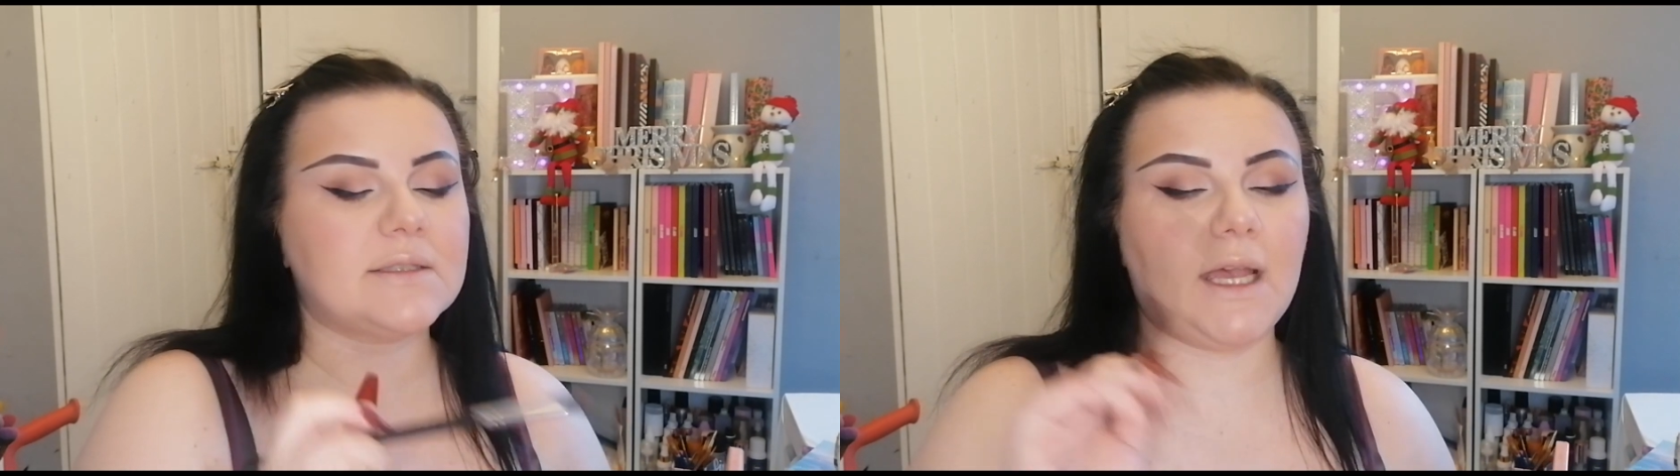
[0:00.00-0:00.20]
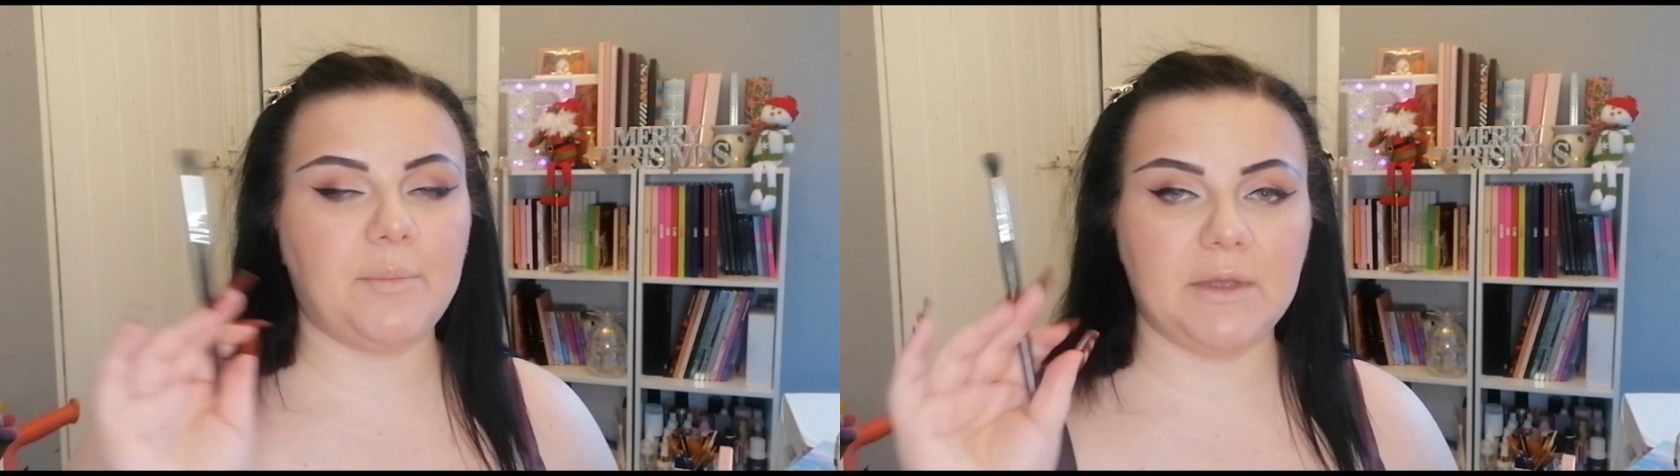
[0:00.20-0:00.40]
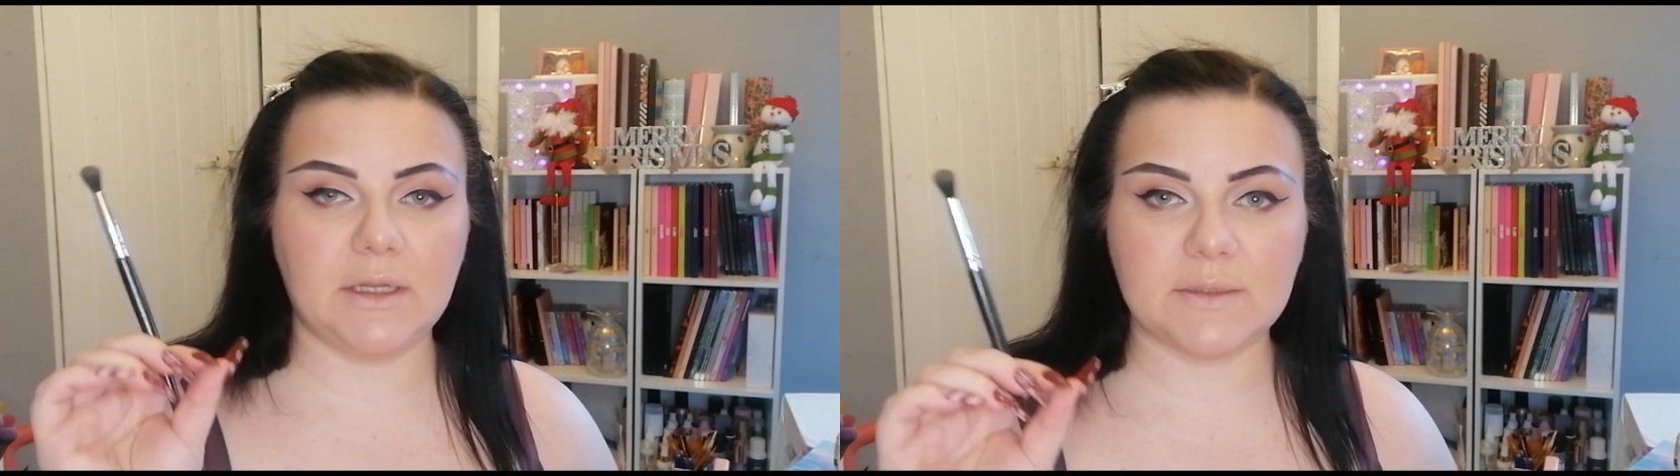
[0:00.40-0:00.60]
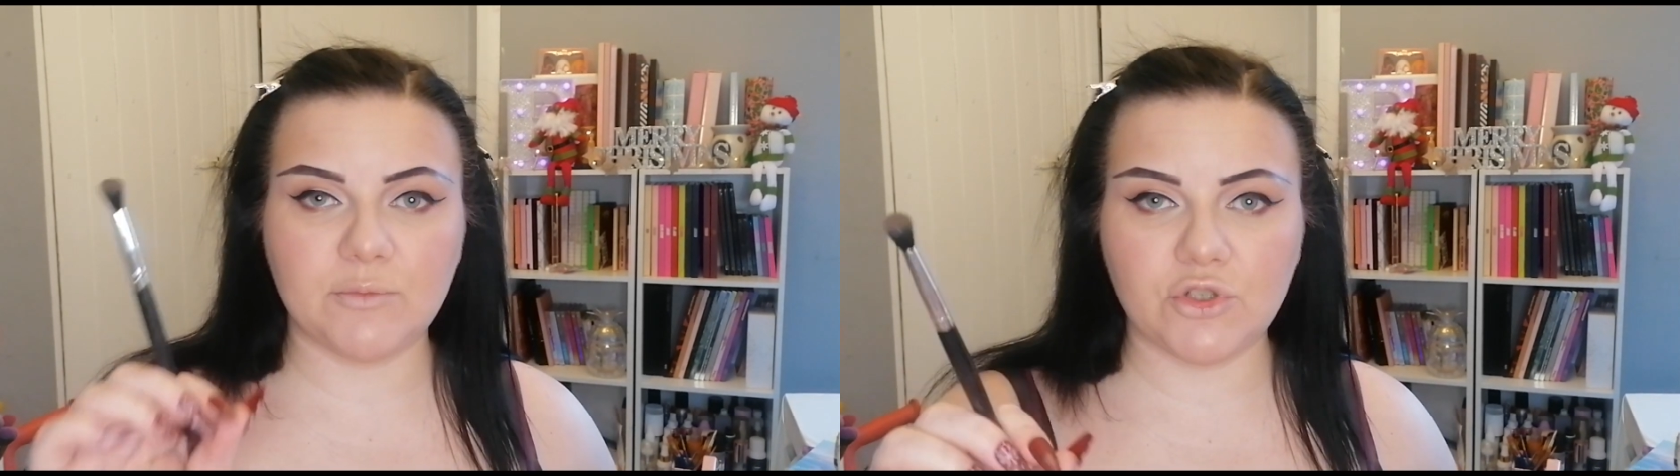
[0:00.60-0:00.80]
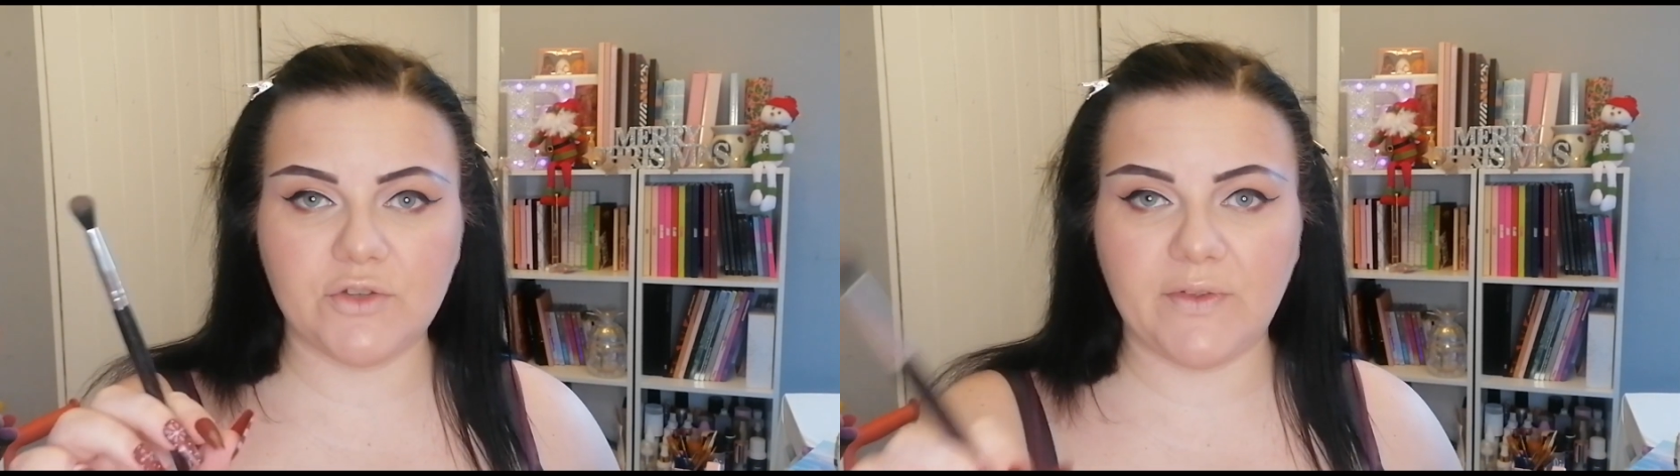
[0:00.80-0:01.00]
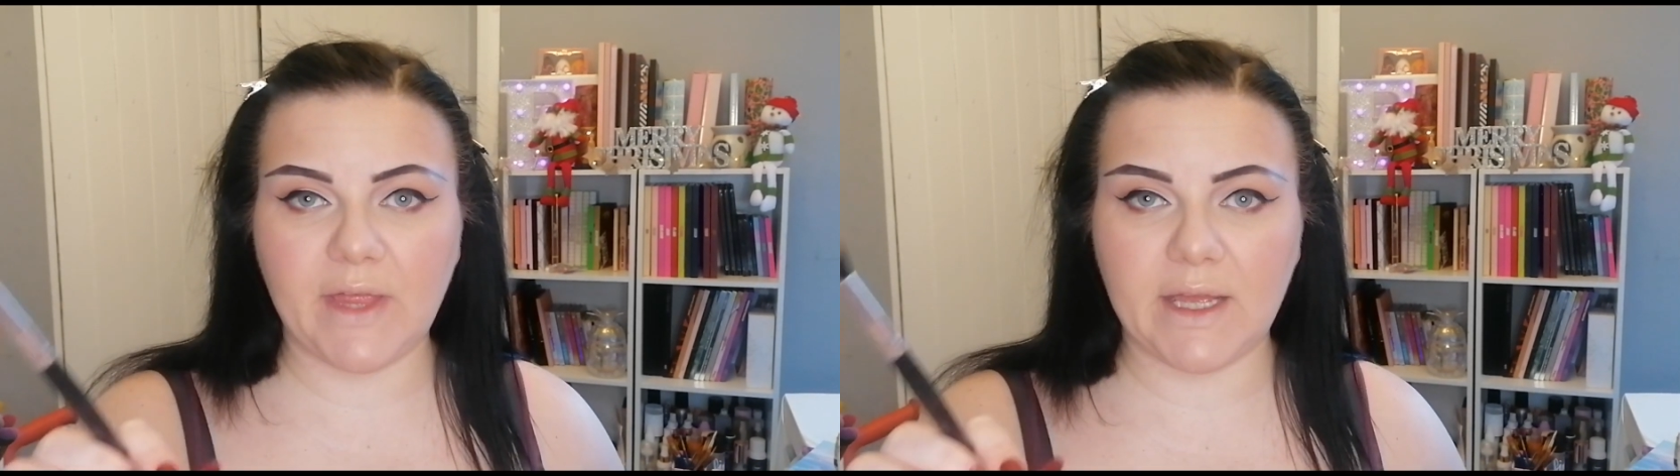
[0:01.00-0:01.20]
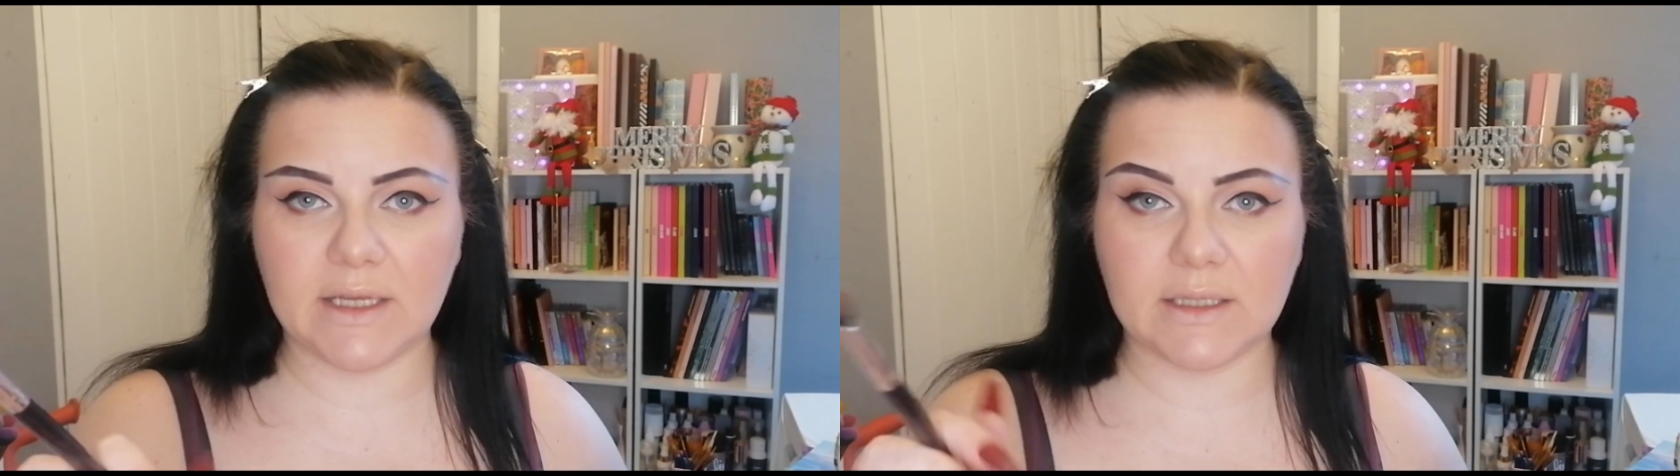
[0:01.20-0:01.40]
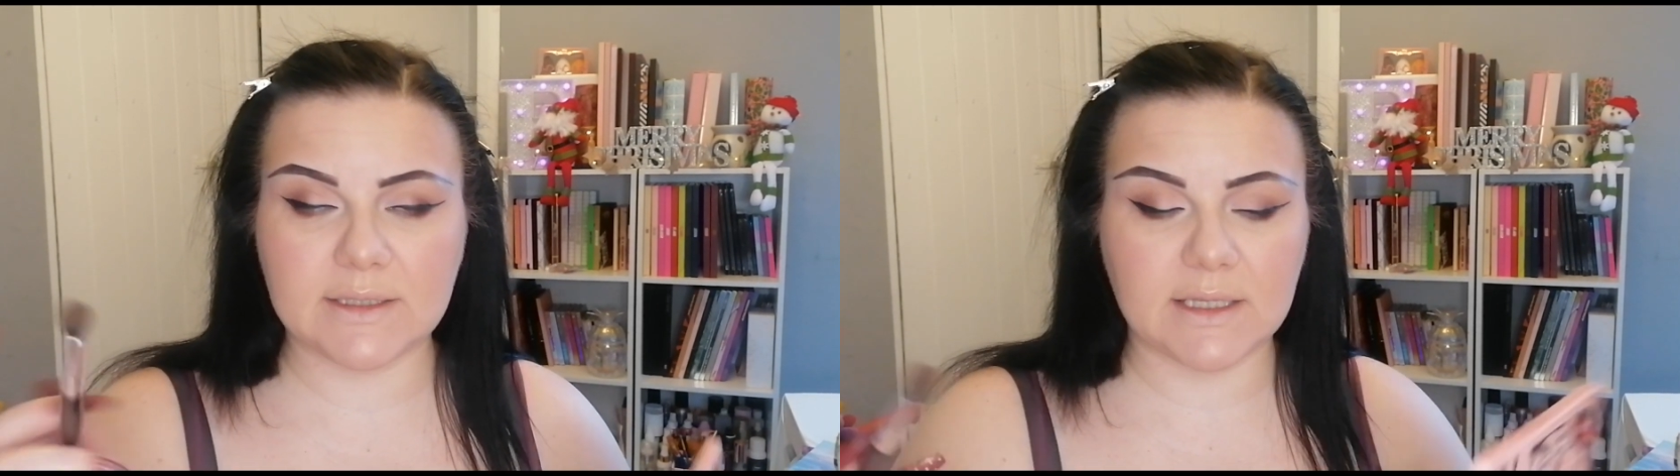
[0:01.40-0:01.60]
Tapping as much of that
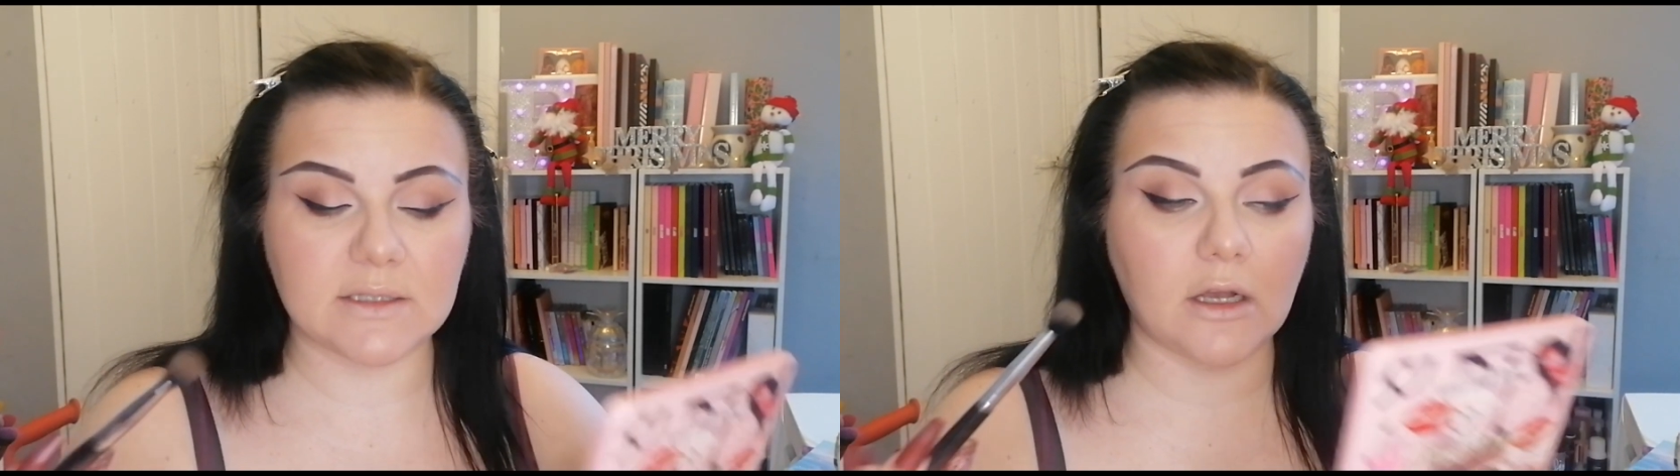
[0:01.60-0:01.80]
excess